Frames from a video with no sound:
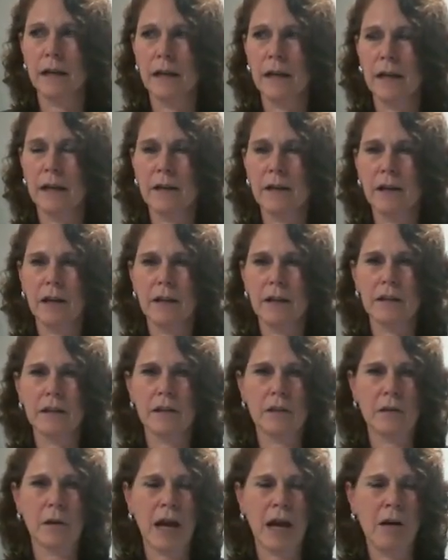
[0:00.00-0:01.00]
And
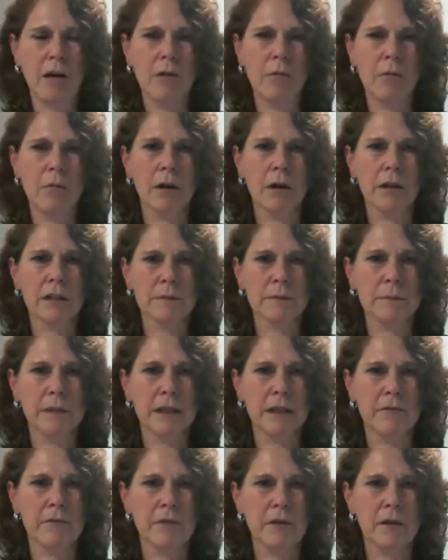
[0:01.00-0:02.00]
how it works, I'm
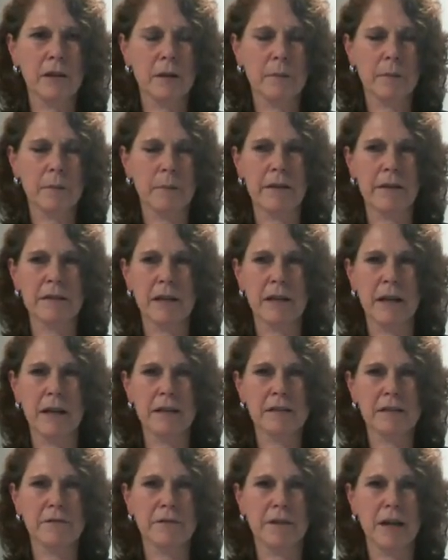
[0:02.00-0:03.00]
going to give you a little bit of the
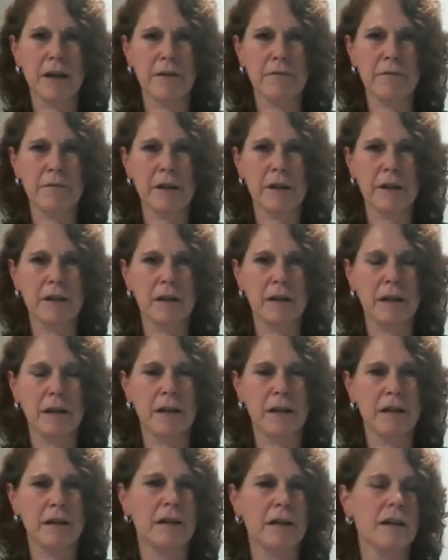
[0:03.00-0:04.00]
science of caffeine,
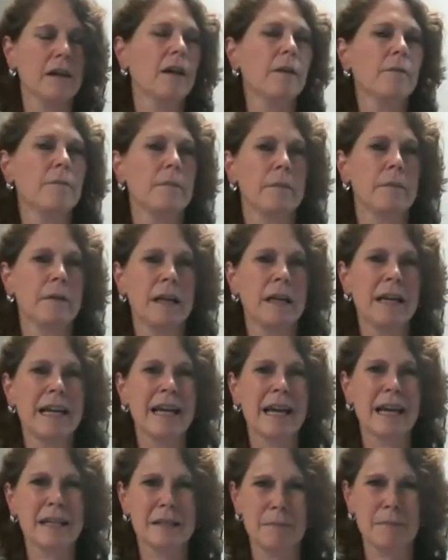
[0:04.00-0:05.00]
and I'm going to
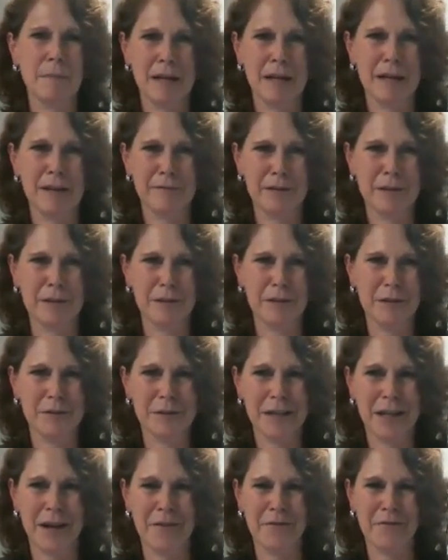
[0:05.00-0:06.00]
guess many of you
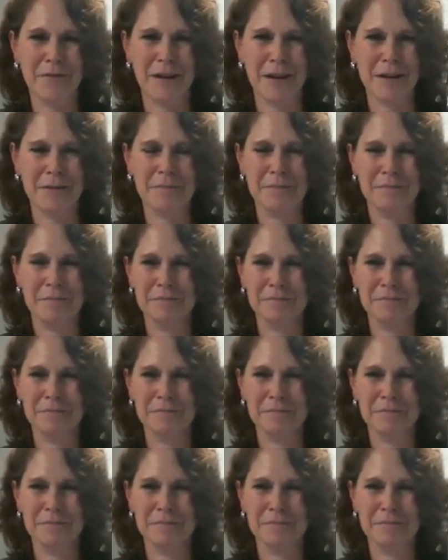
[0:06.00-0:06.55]
use caffeine.